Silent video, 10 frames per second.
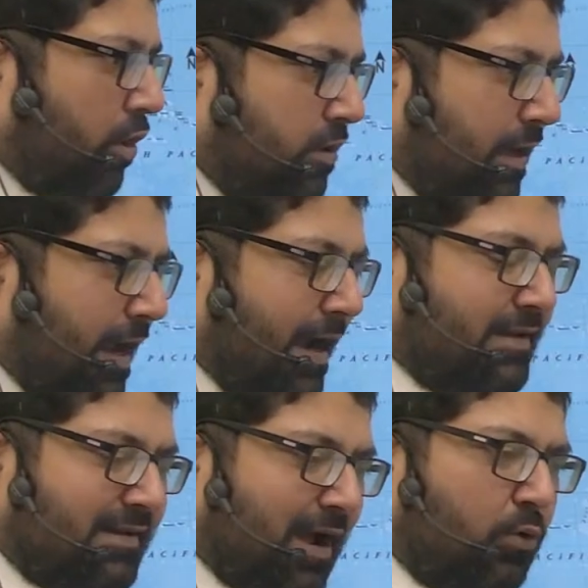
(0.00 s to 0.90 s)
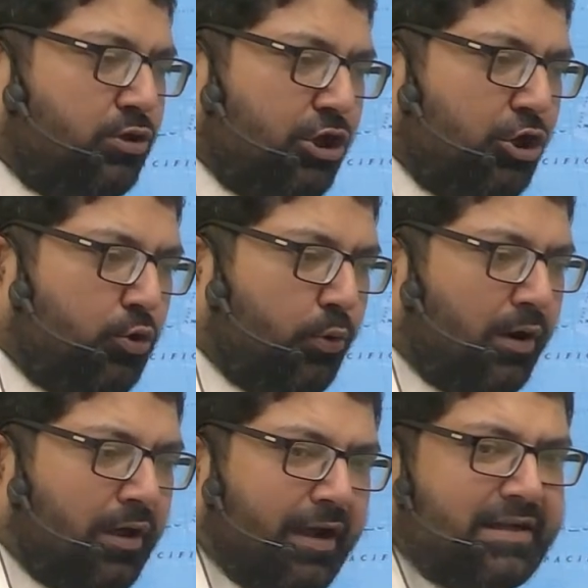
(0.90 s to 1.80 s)
and south equatorial
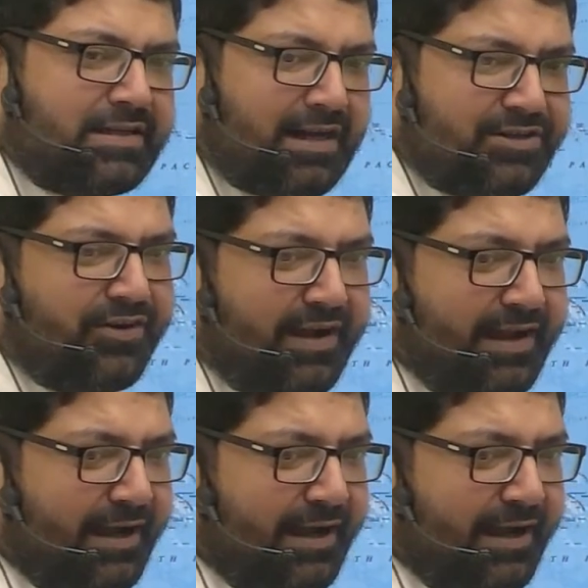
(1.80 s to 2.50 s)
currents are generated.